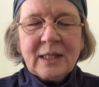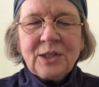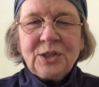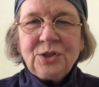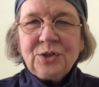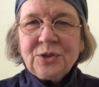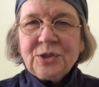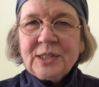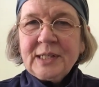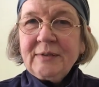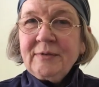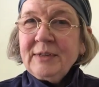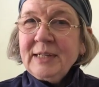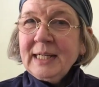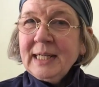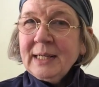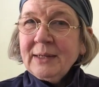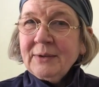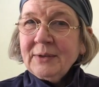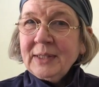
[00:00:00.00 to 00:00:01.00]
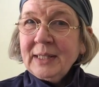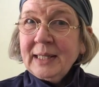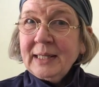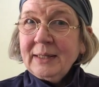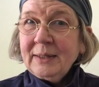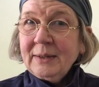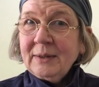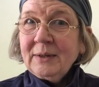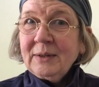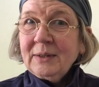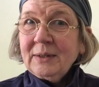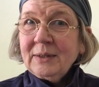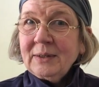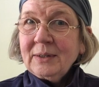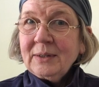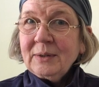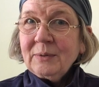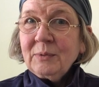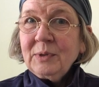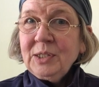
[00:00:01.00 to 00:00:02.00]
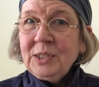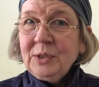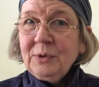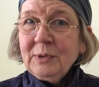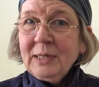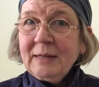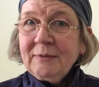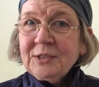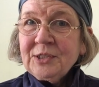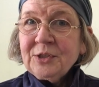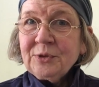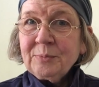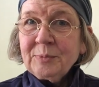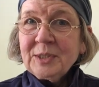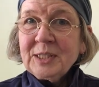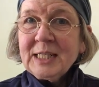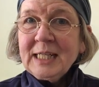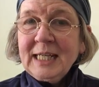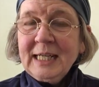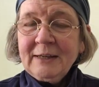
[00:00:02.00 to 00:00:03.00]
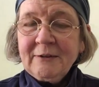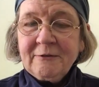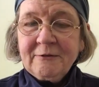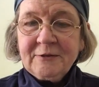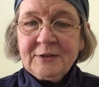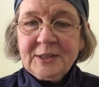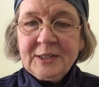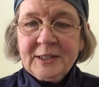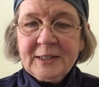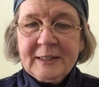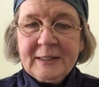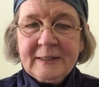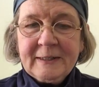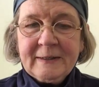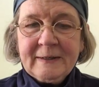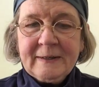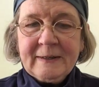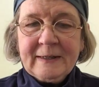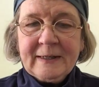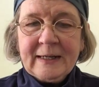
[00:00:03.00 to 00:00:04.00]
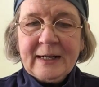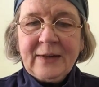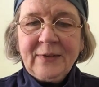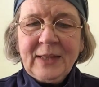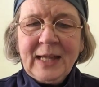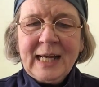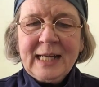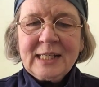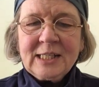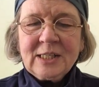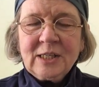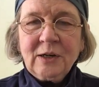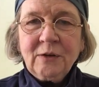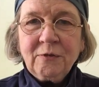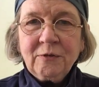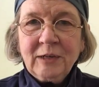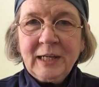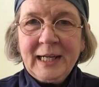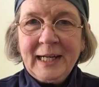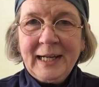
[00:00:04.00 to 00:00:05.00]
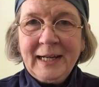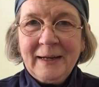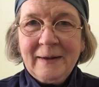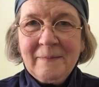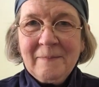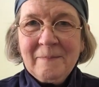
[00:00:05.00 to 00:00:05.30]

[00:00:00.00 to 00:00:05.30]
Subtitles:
Just every now and then we do have some as a gift, and that's lovely.